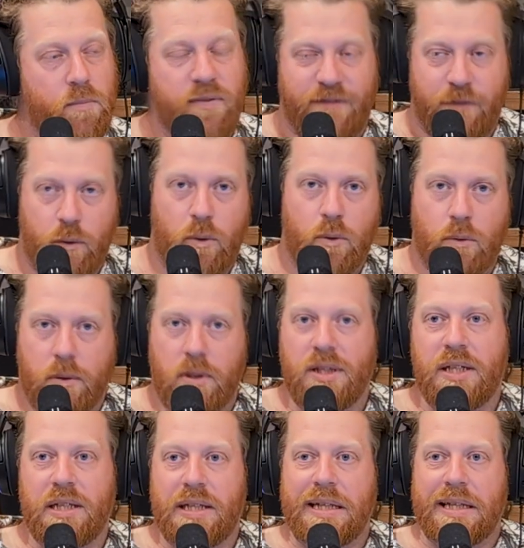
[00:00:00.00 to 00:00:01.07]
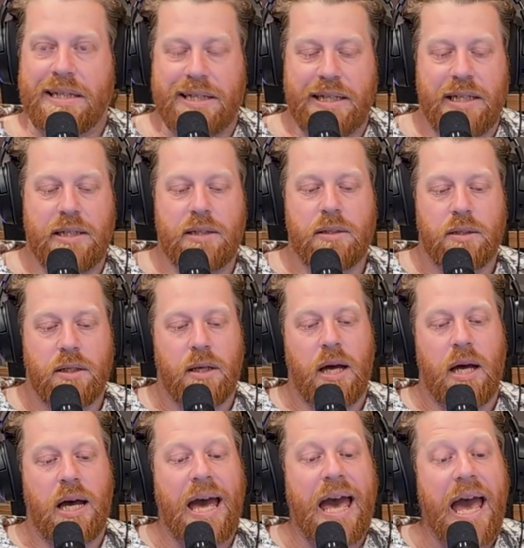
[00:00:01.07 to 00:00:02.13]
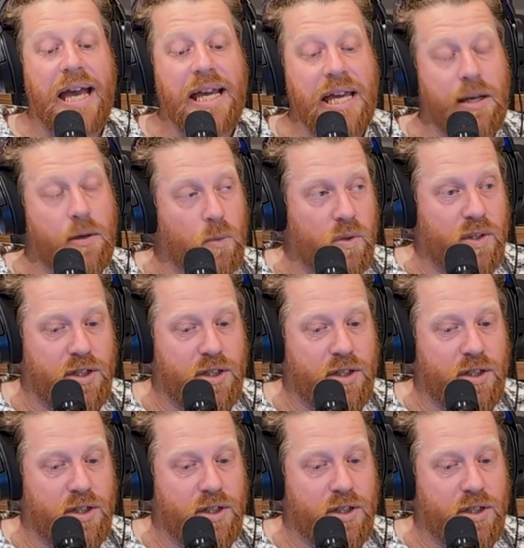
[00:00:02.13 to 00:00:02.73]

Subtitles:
before the guillotine, hanging